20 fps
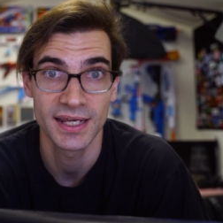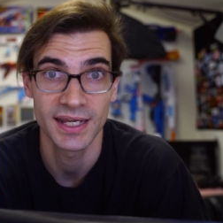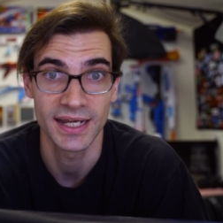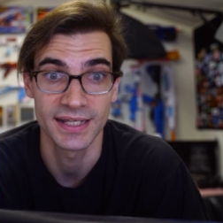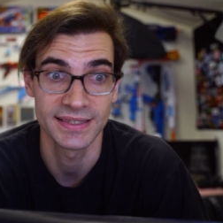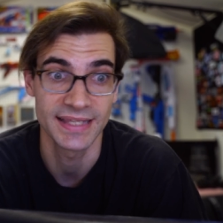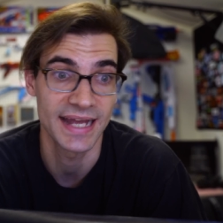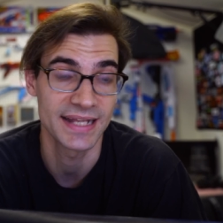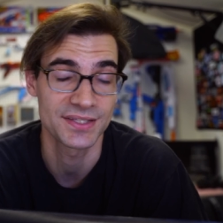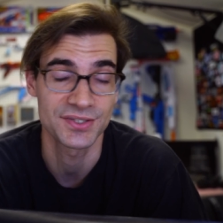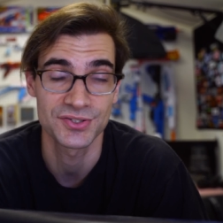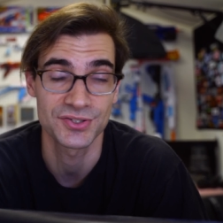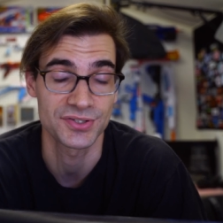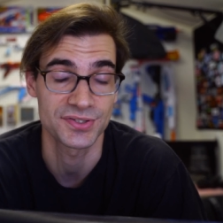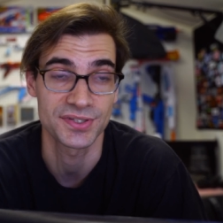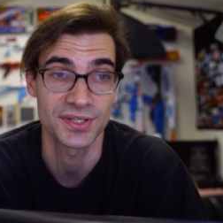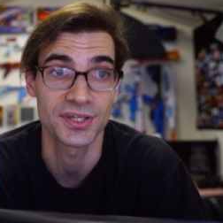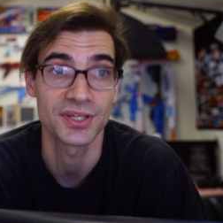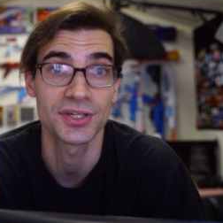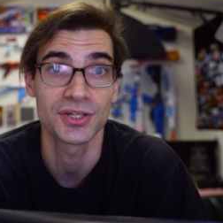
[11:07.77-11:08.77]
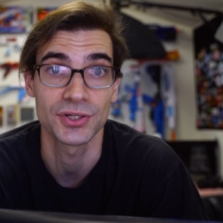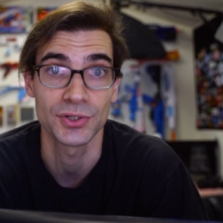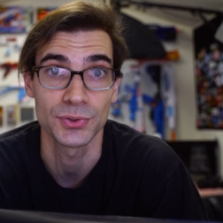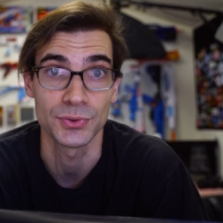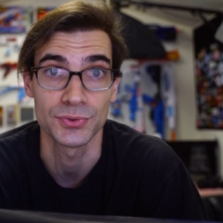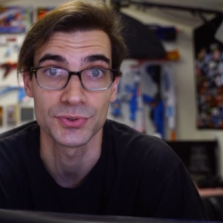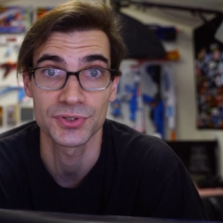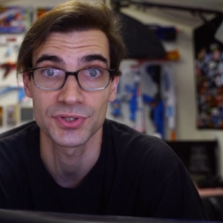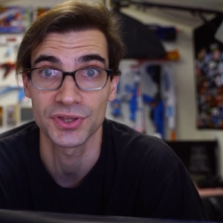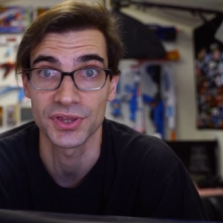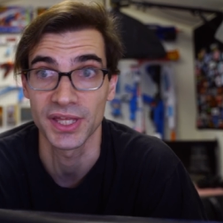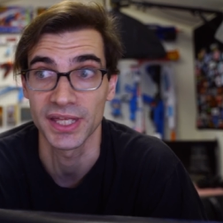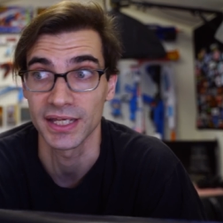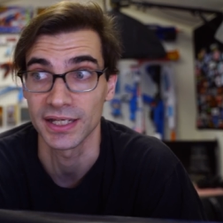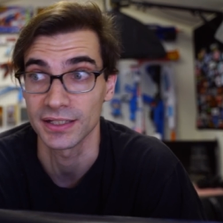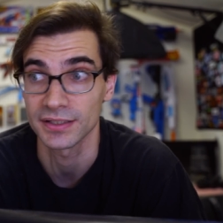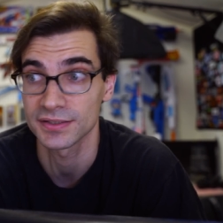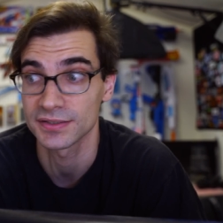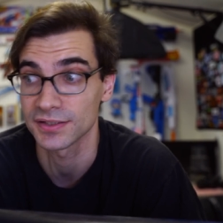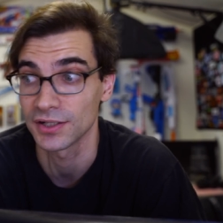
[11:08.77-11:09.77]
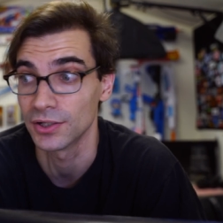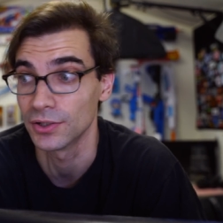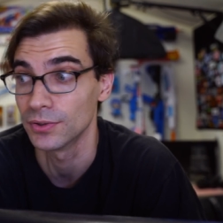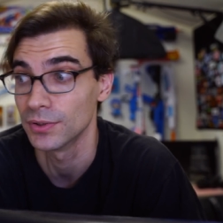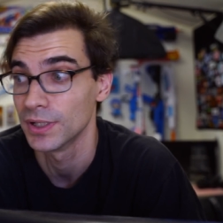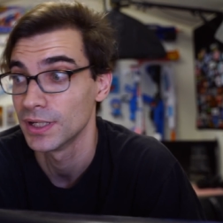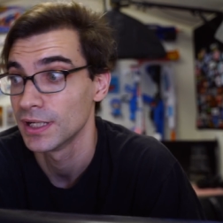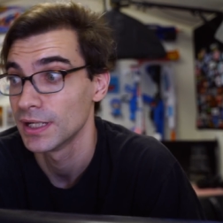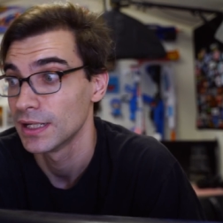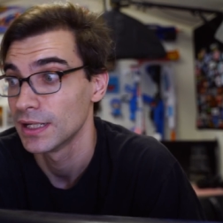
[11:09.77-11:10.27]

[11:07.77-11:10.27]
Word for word: And that's just a huge thing. So